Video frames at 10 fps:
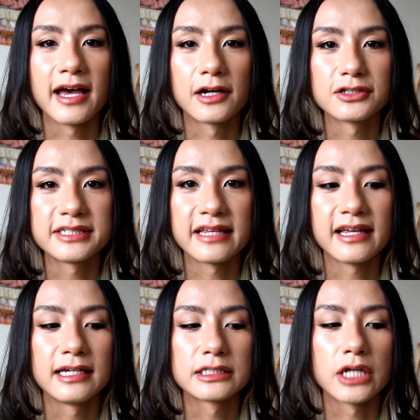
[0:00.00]
I understand
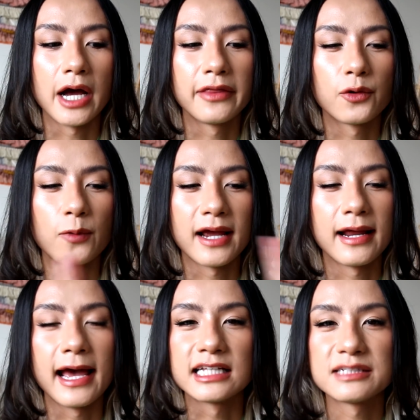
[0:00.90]
that he's not in the right
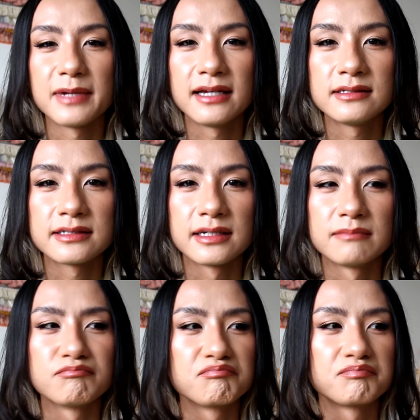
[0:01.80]
headspace
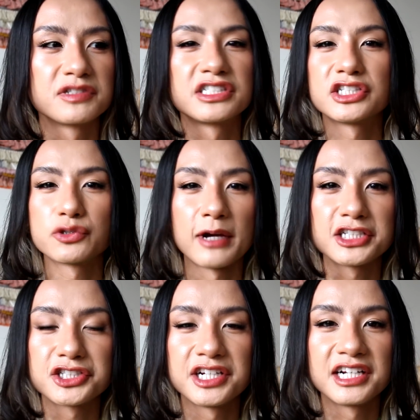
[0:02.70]
and
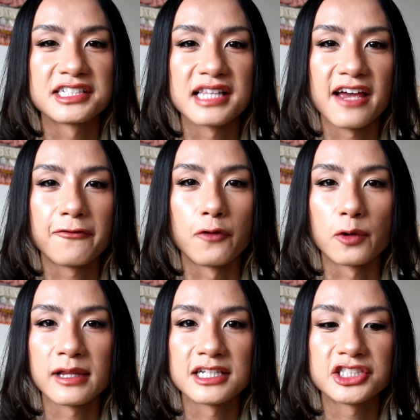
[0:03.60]
situation in his life for a
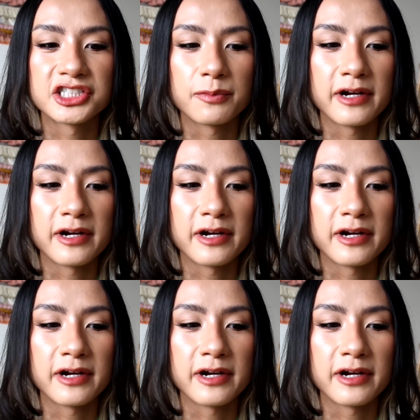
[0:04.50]
relationship